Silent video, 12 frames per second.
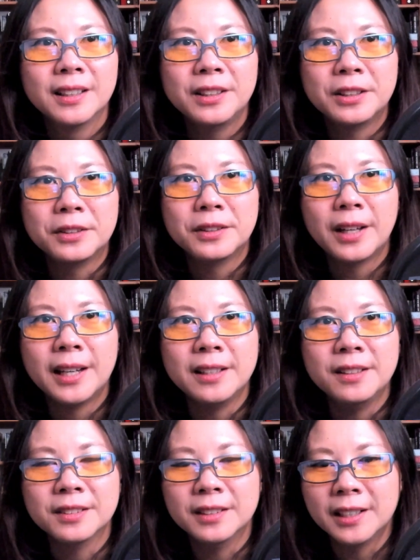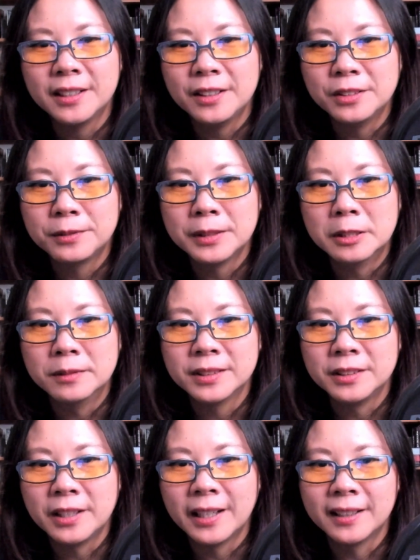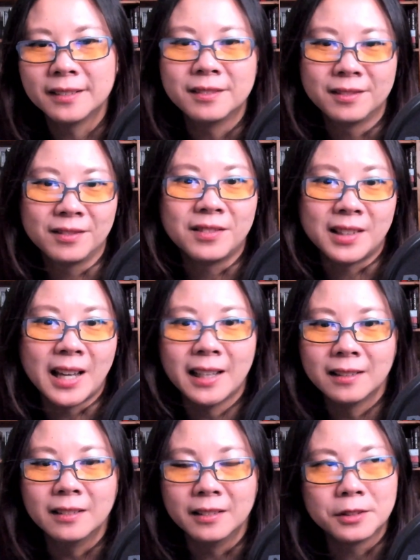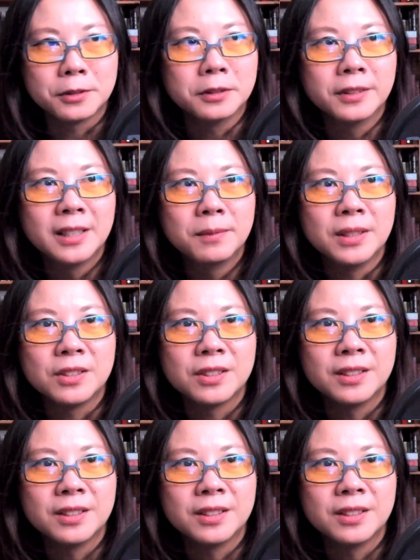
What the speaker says: 80s and 90s films, and you had that literal image.